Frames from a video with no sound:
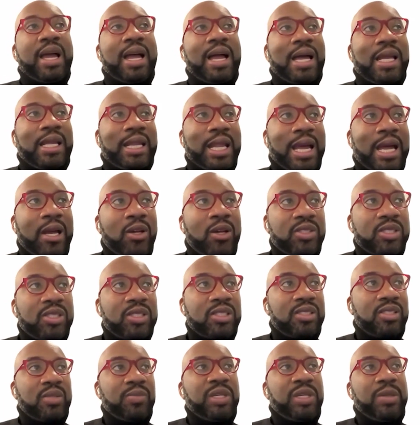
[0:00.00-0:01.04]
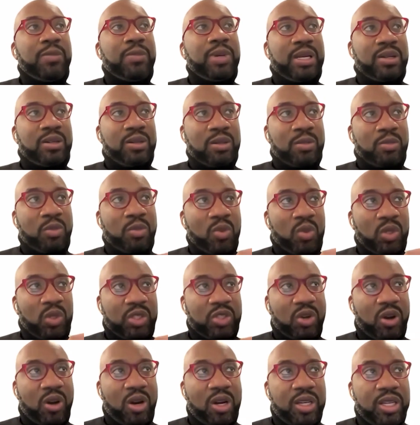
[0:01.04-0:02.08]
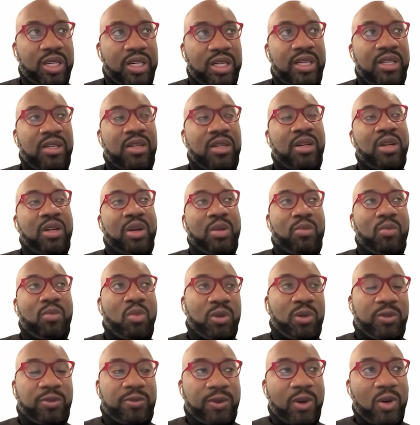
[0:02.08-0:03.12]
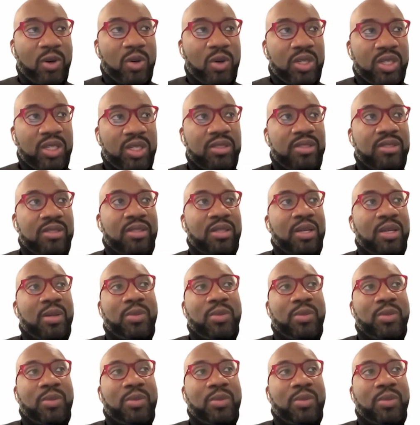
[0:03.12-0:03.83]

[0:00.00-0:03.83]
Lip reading: allows us to be better, more targeted, more focused,